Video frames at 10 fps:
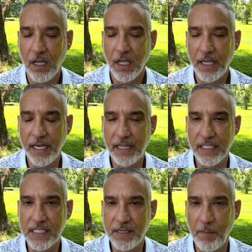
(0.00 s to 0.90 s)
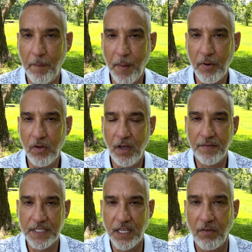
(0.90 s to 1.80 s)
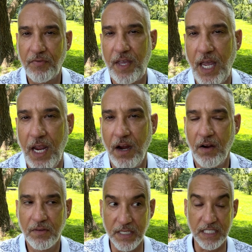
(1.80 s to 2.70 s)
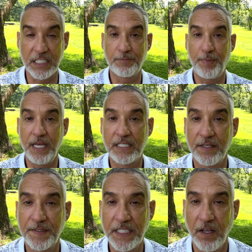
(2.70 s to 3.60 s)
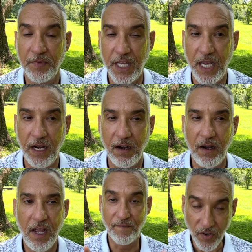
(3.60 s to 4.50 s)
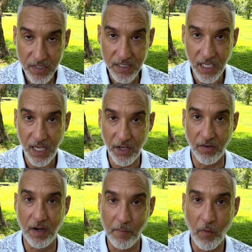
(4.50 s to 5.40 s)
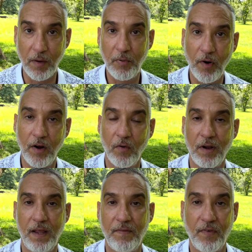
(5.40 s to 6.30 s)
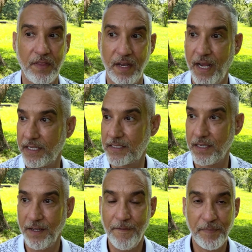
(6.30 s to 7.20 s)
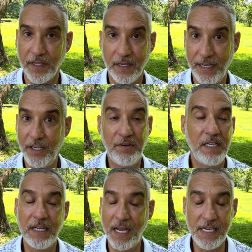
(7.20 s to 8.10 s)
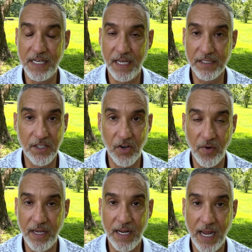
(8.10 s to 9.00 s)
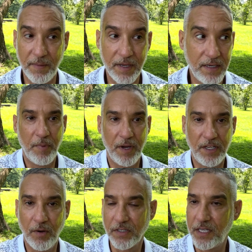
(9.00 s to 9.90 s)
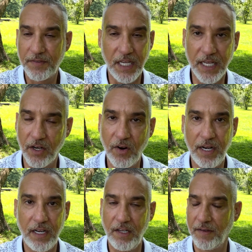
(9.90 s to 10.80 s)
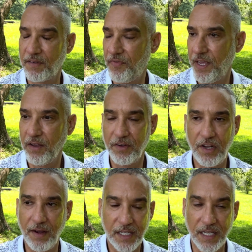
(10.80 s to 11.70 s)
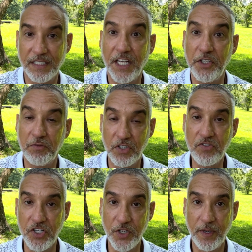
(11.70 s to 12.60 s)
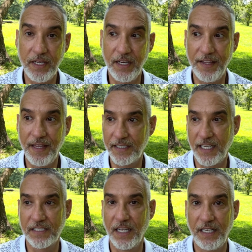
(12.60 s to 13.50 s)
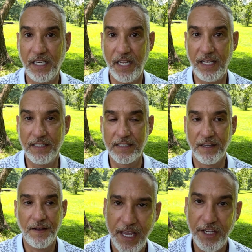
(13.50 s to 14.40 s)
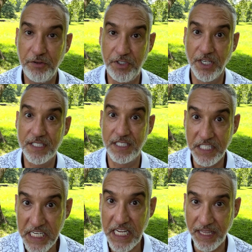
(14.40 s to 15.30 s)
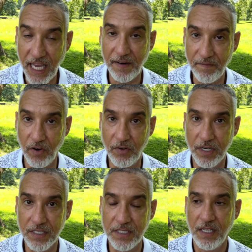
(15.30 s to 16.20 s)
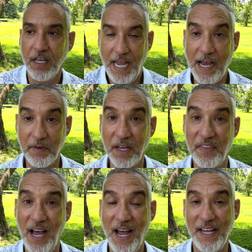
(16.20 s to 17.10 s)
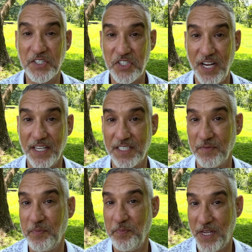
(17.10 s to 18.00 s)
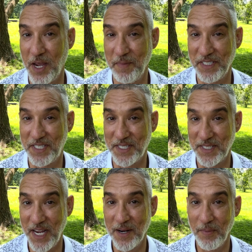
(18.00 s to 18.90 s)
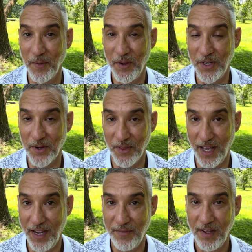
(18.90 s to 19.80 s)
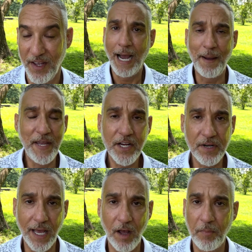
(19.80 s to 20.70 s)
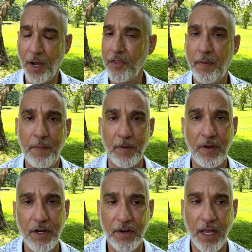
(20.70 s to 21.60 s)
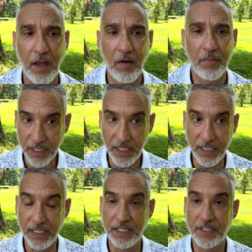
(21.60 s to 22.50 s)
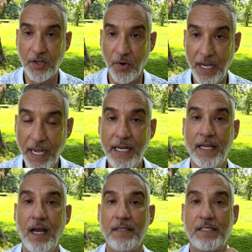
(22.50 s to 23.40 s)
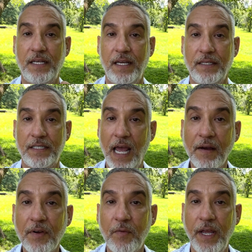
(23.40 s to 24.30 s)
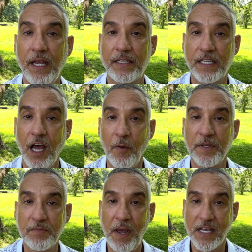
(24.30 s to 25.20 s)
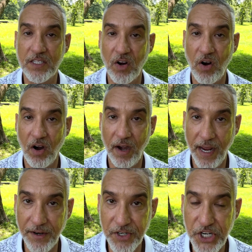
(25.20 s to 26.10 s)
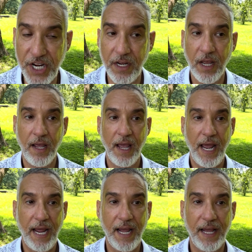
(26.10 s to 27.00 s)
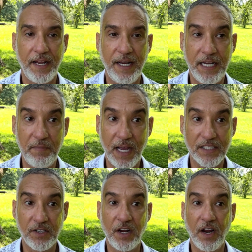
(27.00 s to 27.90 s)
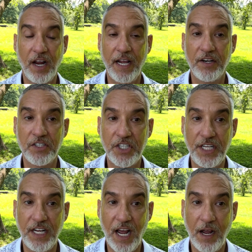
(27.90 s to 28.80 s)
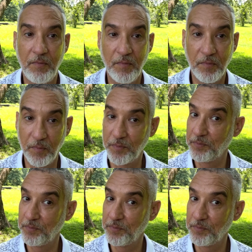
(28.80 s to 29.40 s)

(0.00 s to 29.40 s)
this bubble of self-care, this space of self-care. First thing, your number one priority for the next, you need 90 days to create a habit, but you also have to integrate it, you have to fail, and you have to continue to do it, and that takes 90 days. You just need that focus, have the highest chance of becoming sustainable in your life. I'm here to help, other people are here to help, is creating content every week to help us master our energy, and in mastering our energy, I'm